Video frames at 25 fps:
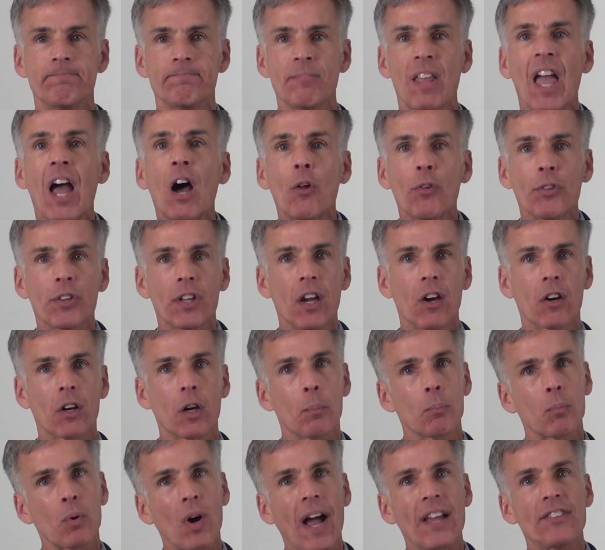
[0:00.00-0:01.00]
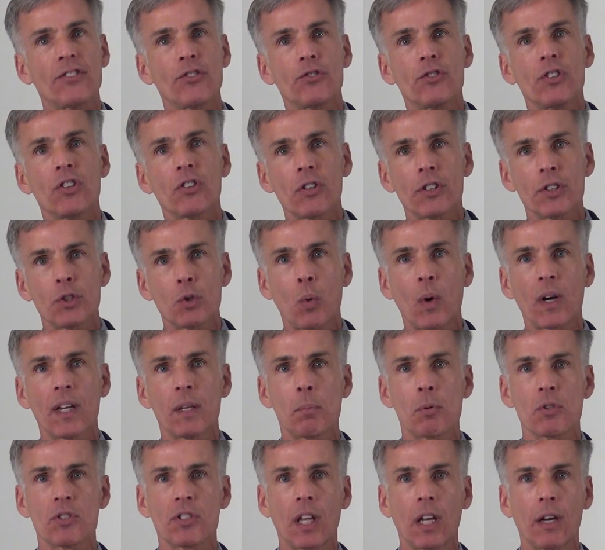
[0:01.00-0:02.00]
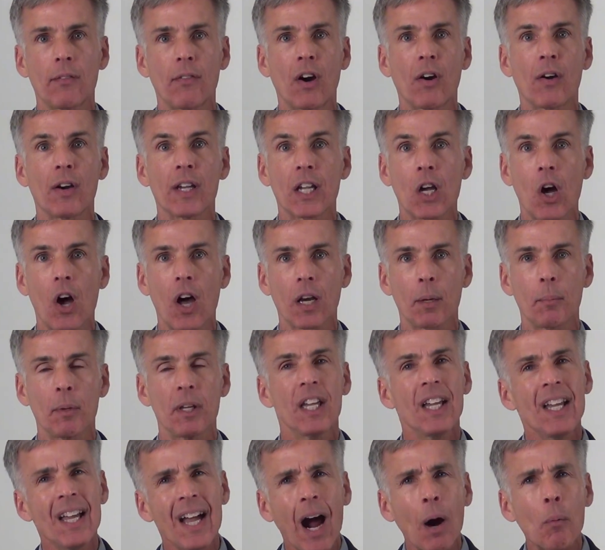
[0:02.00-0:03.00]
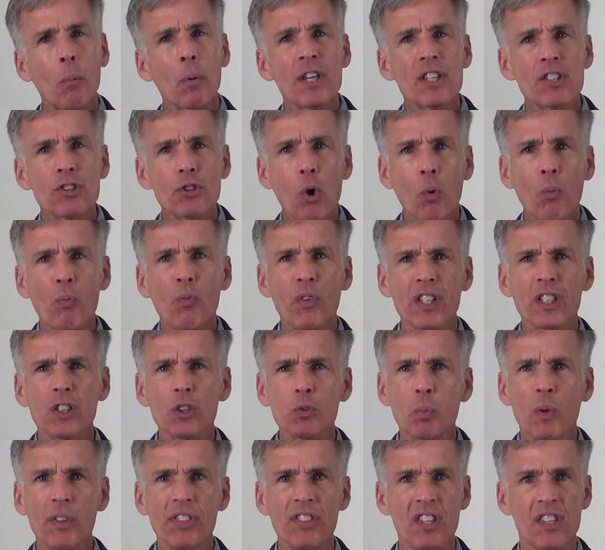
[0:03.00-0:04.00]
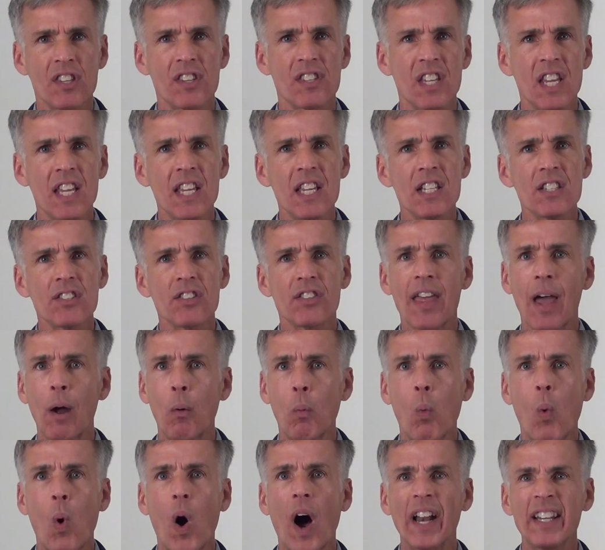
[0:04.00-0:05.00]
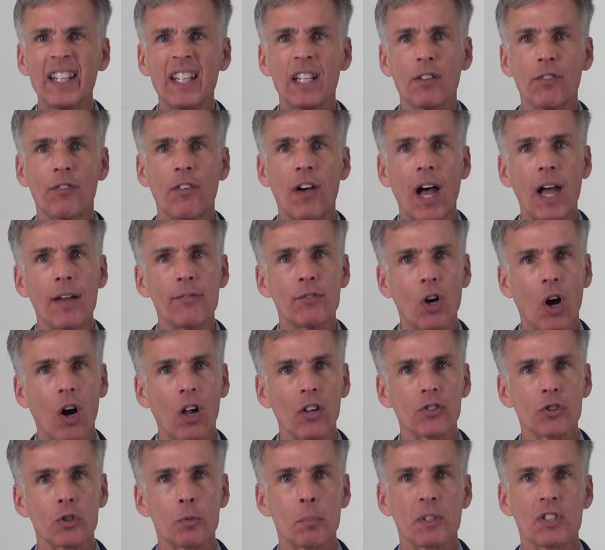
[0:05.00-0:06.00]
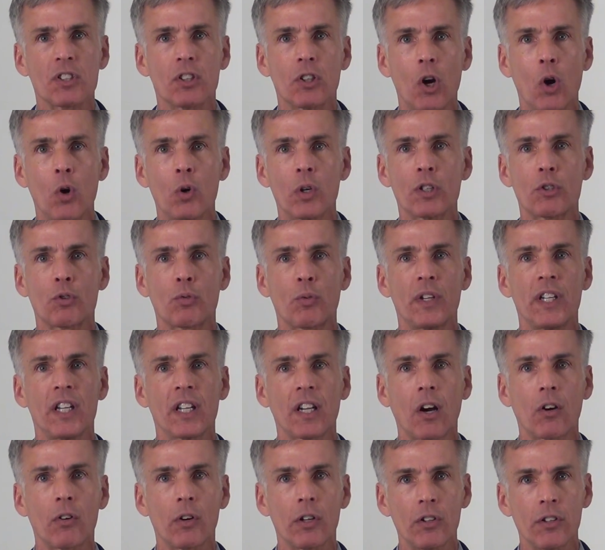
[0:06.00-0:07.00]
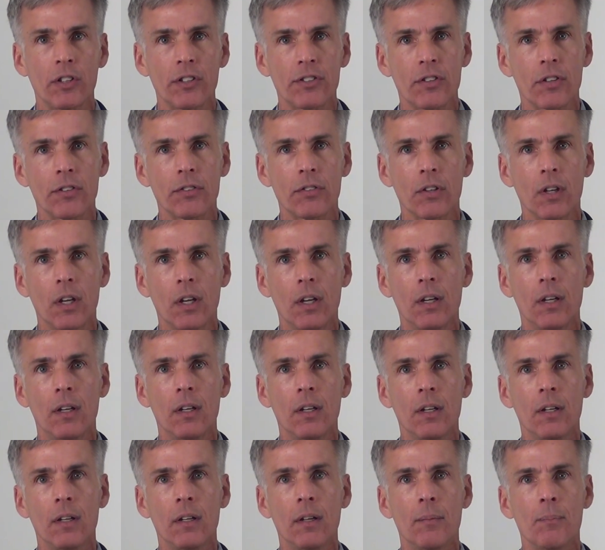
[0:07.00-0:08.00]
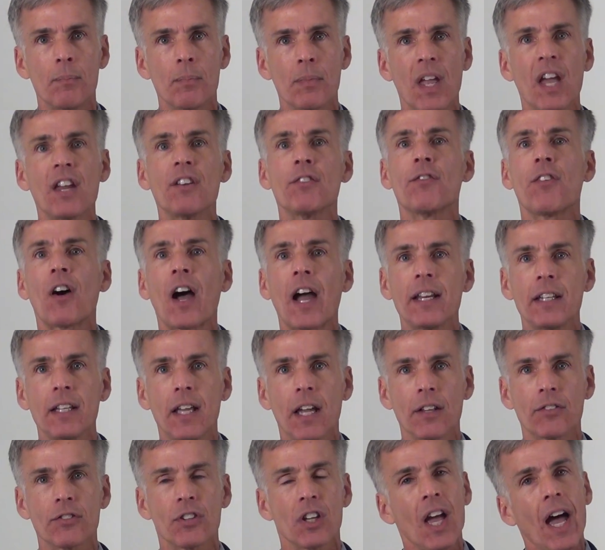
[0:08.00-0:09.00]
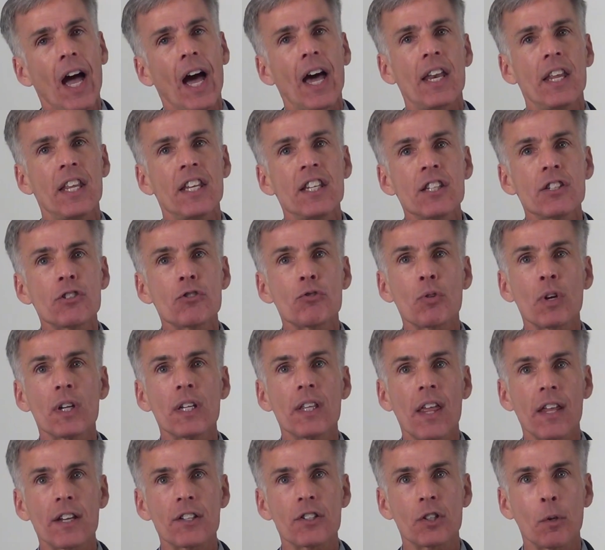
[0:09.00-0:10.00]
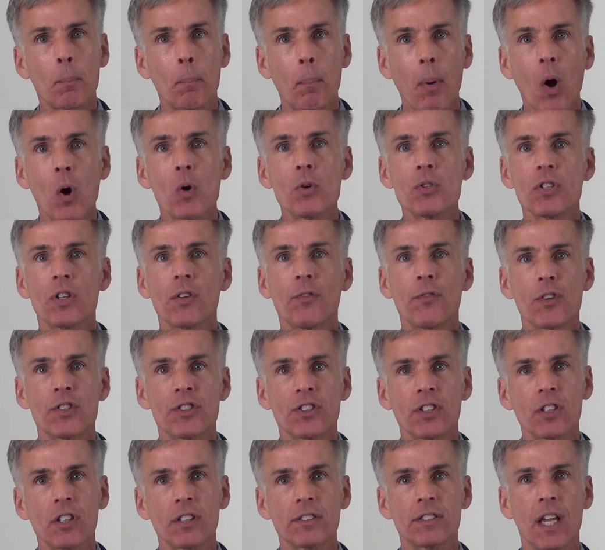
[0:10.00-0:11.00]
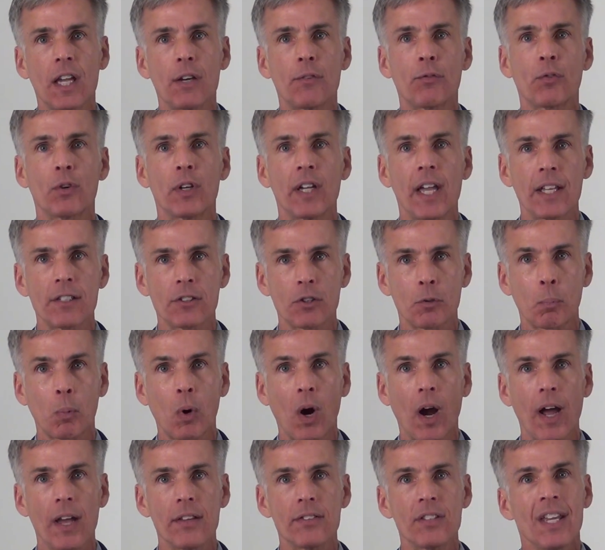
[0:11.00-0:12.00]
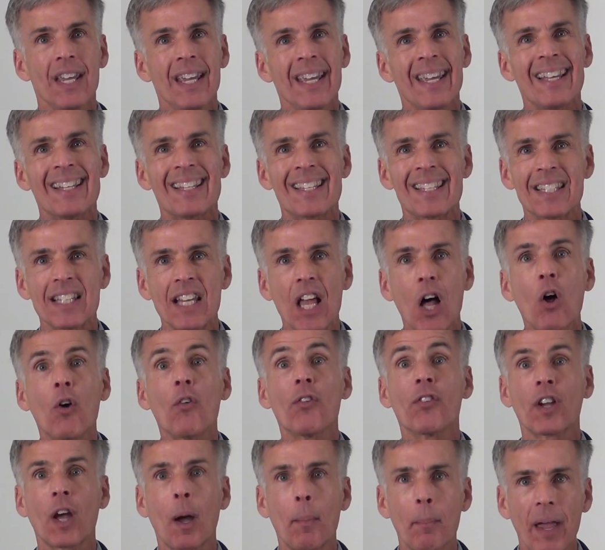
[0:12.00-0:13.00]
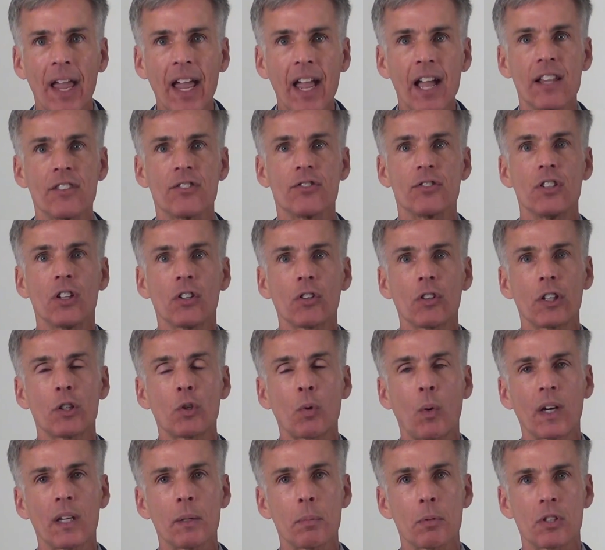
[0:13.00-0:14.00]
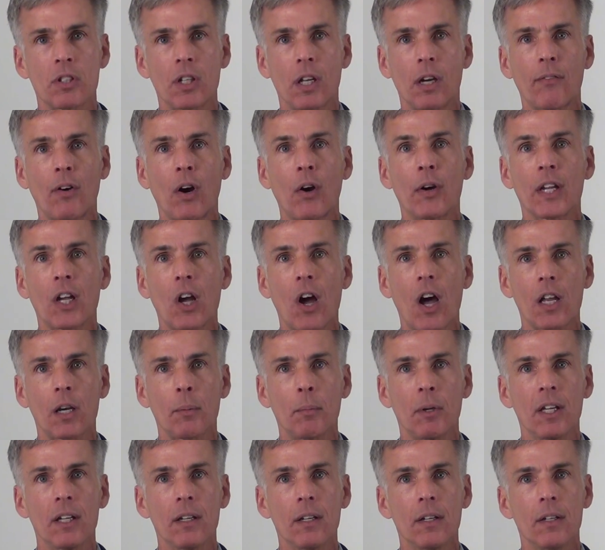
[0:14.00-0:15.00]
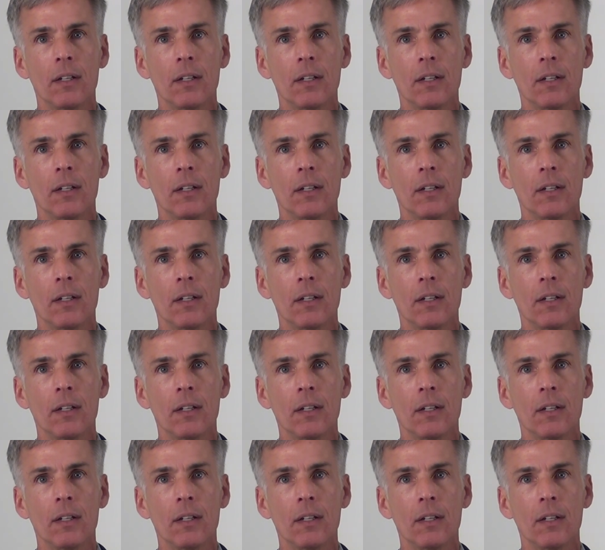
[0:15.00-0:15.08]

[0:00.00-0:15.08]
Healthcare comprises nearly 20% of our economy. Are we so riddled with disease that $1 in $5 must go to treating our illnesses? And finance, an industry that is supposed to facilitate free enterprise, itself commands nearly 20% of our economy.